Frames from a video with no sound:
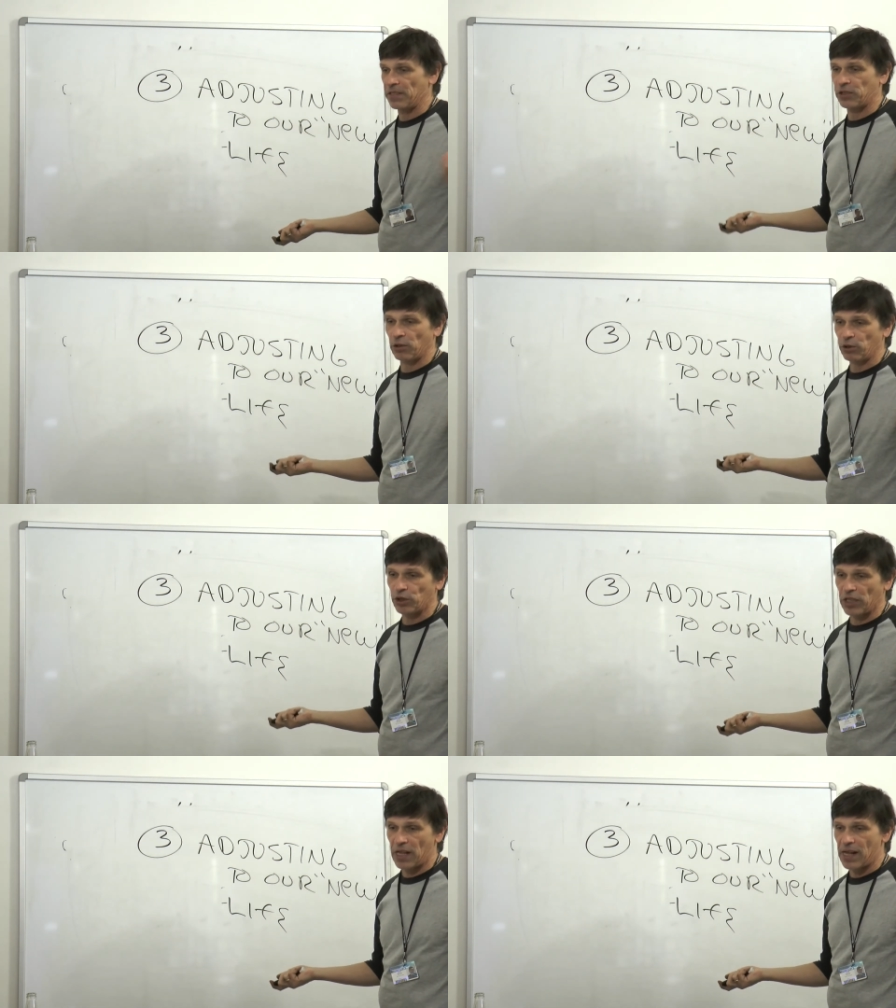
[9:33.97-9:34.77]

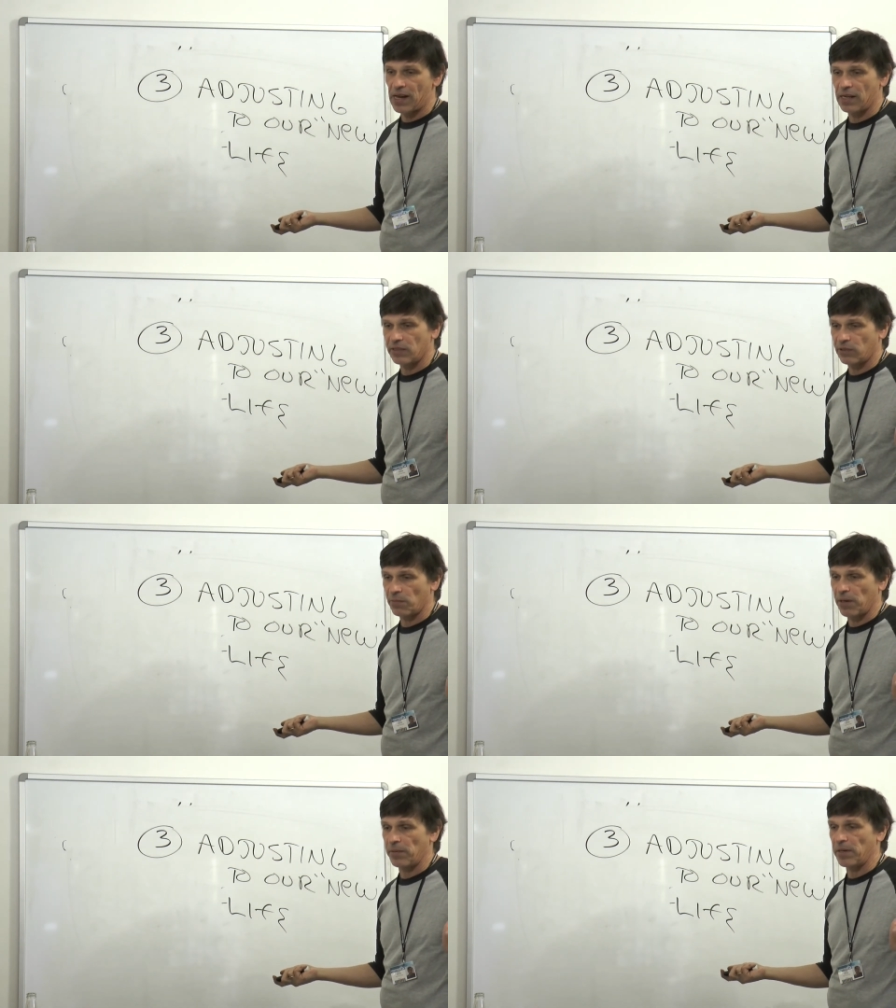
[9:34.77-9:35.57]
socialize or
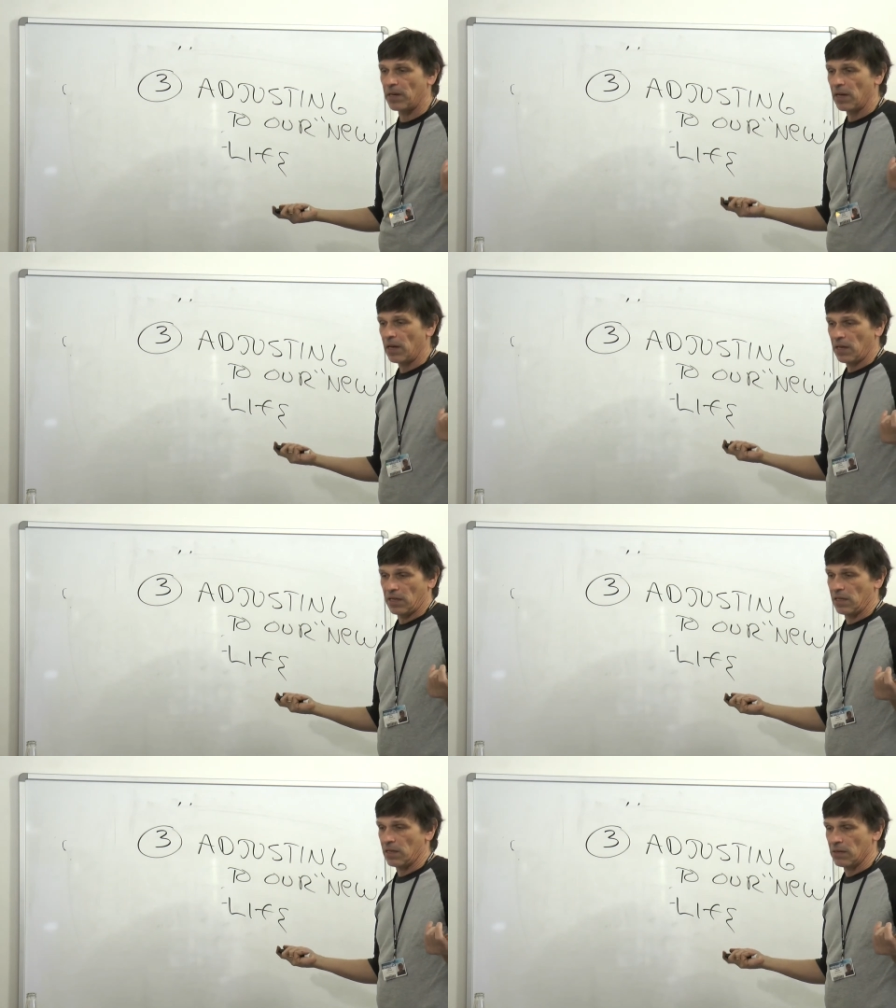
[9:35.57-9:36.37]
maybe,
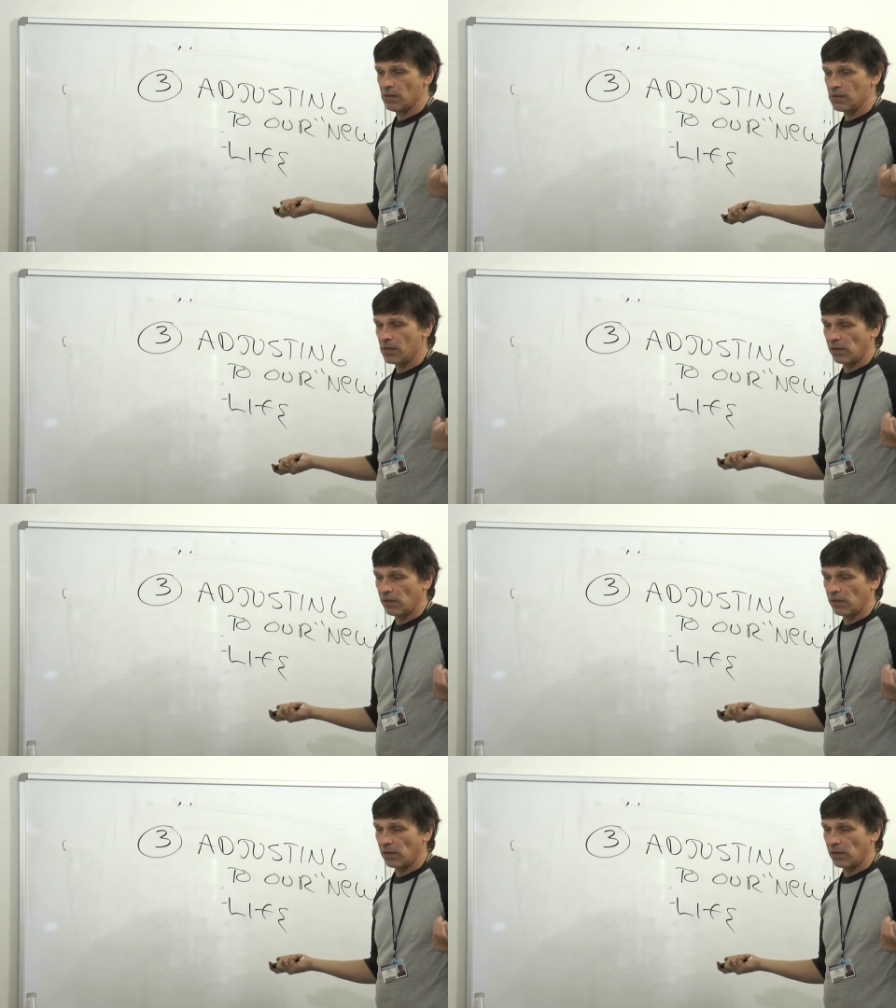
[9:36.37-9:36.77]
you know,